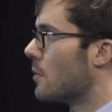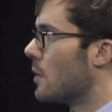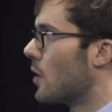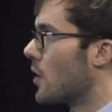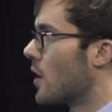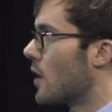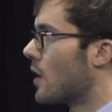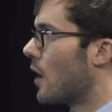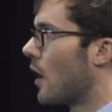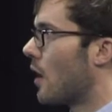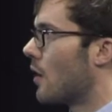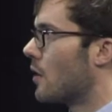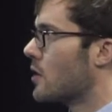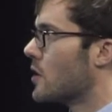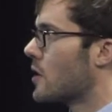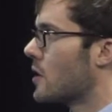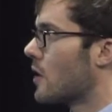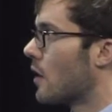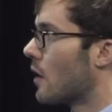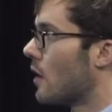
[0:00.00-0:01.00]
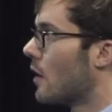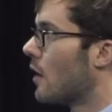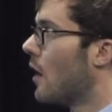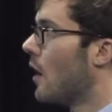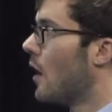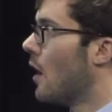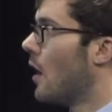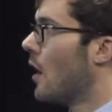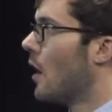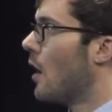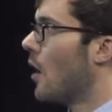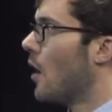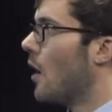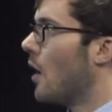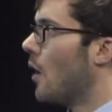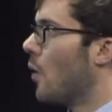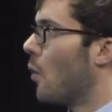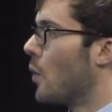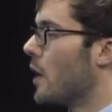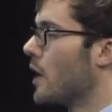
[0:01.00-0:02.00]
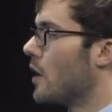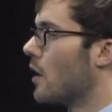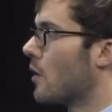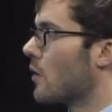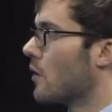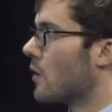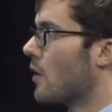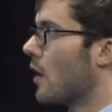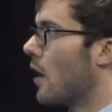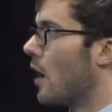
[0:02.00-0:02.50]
million a year. We don't,